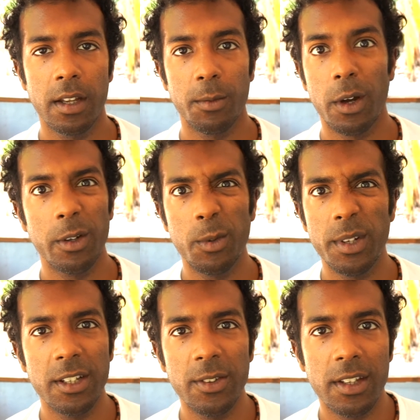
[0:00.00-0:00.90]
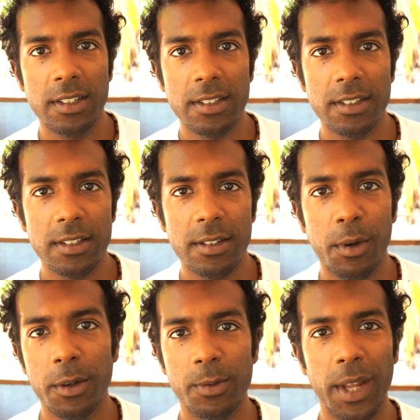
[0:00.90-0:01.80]
Why do we do this? Why
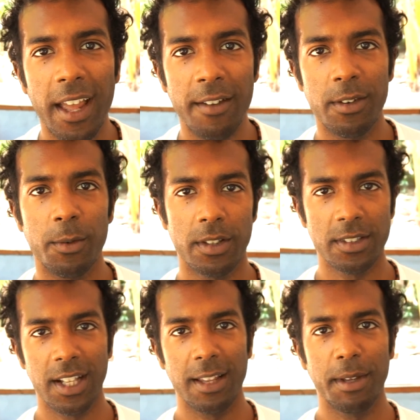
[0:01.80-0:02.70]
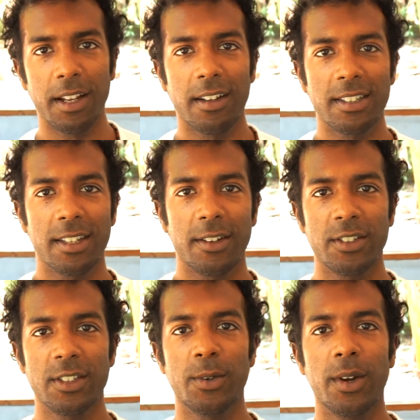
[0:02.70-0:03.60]
would we ever want to limit
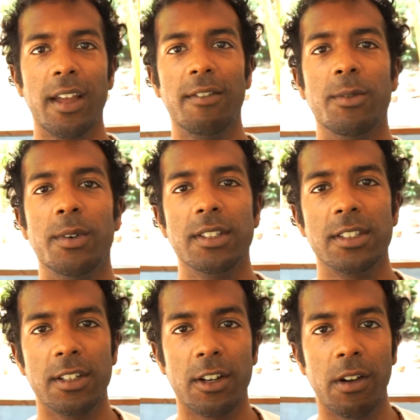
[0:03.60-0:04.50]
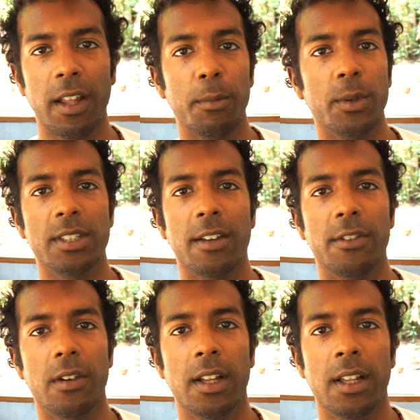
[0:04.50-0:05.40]
ourselves or ever want to create more suffering?